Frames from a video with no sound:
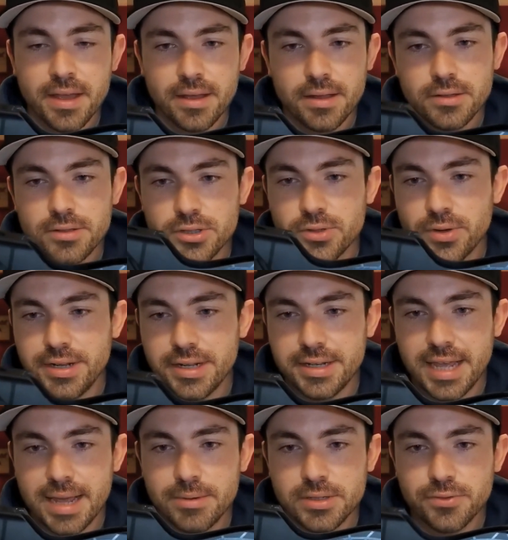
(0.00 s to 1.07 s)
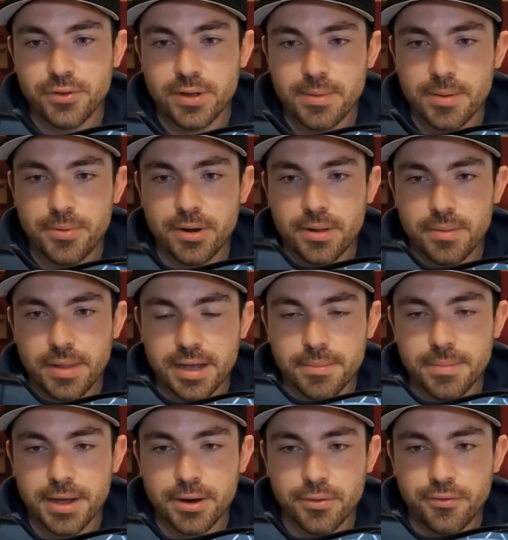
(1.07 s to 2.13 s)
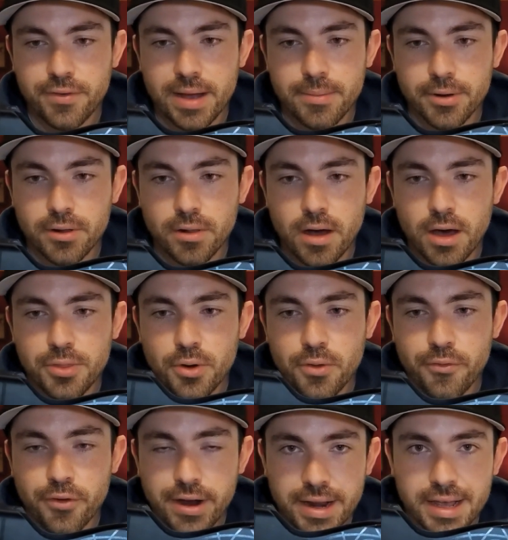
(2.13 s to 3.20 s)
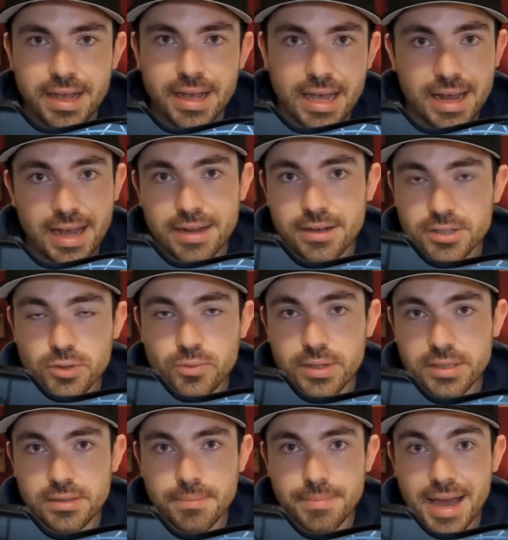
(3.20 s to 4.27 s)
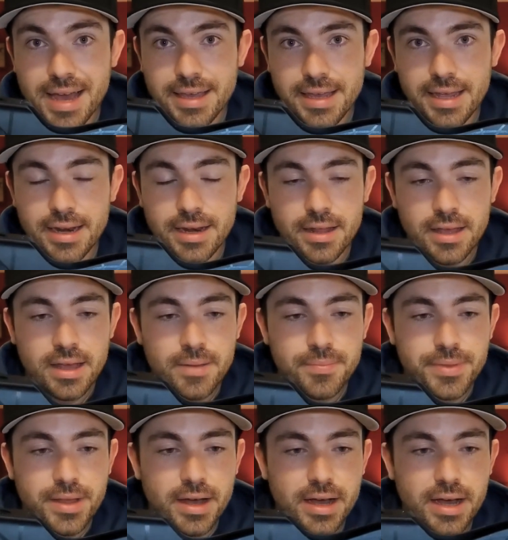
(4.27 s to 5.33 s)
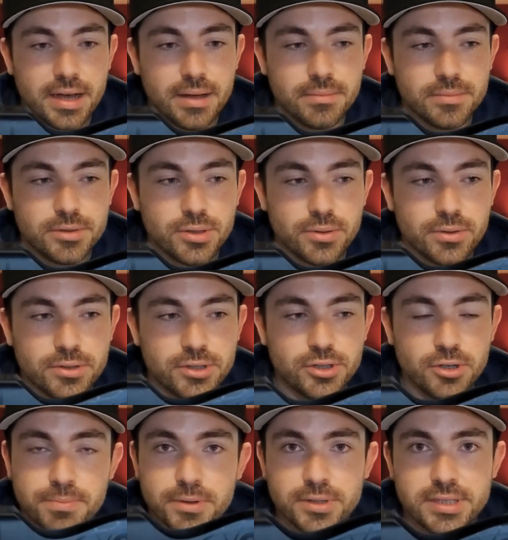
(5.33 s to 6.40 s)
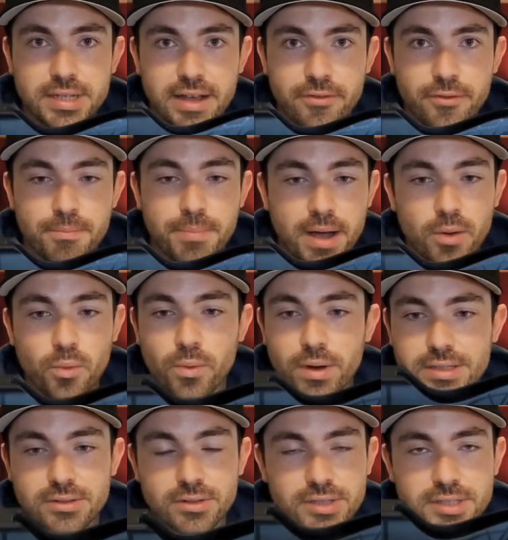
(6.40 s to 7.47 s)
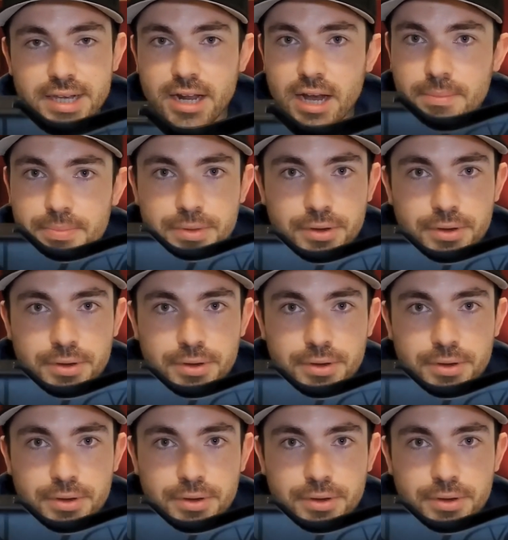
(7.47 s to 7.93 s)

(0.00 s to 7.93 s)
just so I didn't damage the frame, I put like a microfiber cloth over it and I had to squeeze them back in. So they're super stiff, but once they're set up, they're